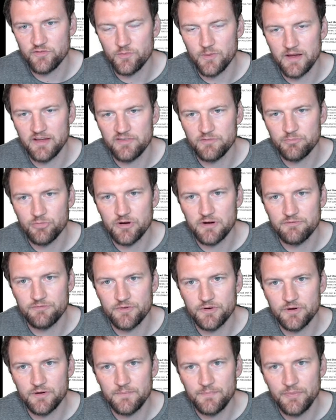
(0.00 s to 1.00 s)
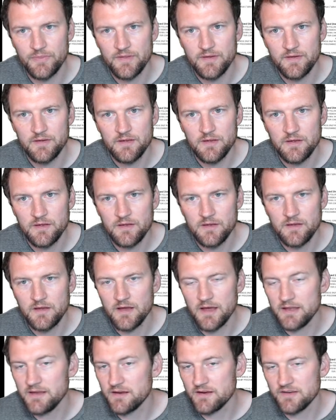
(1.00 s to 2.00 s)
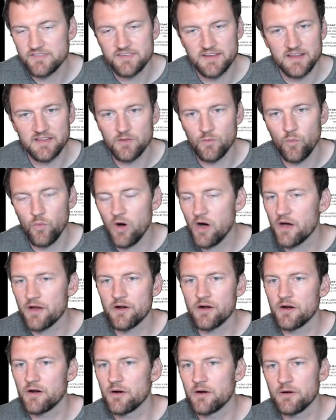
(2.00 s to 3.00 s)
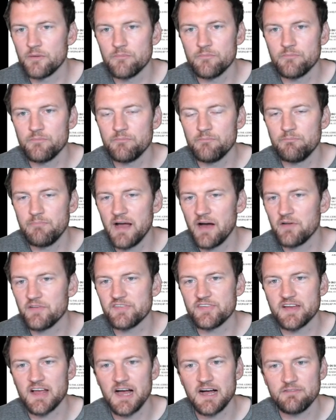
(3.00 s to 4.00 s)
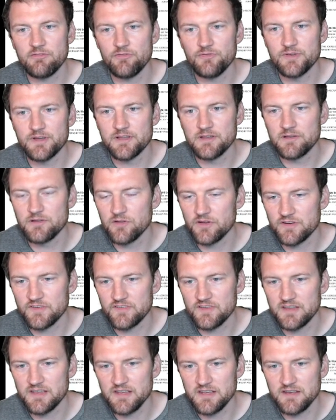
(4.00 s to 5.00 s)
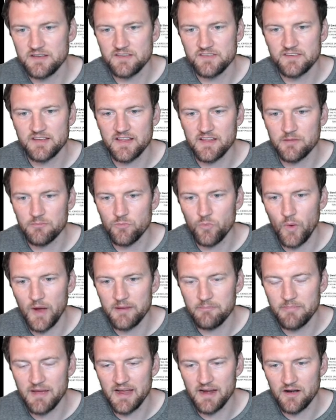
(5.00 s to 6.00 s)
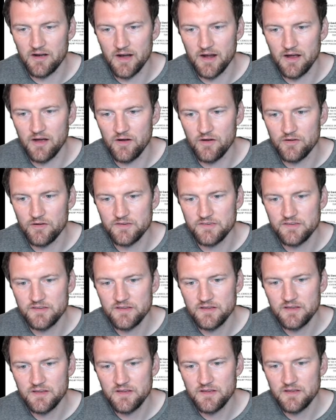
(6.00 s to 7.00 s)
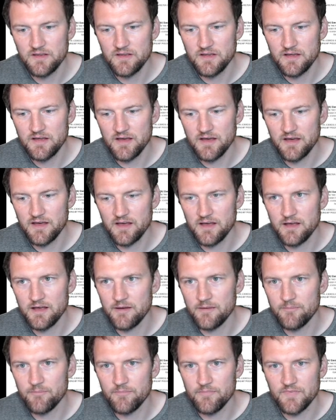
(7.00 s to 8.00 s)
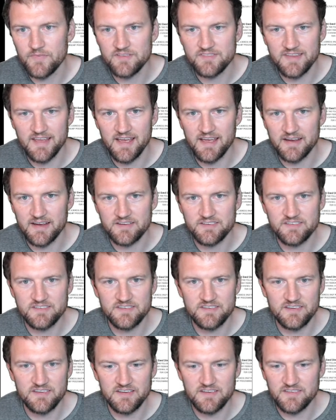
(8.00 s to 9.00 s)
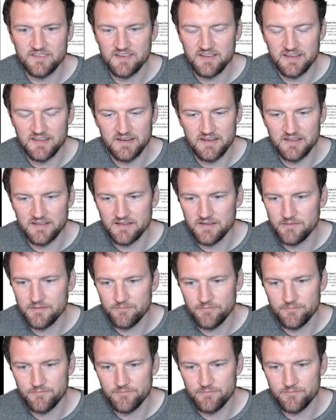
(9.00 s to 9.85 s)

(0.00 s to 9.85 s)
why it's peripheral. And you could say the water bouncing off of it looks neat. It's got a white background. The text is in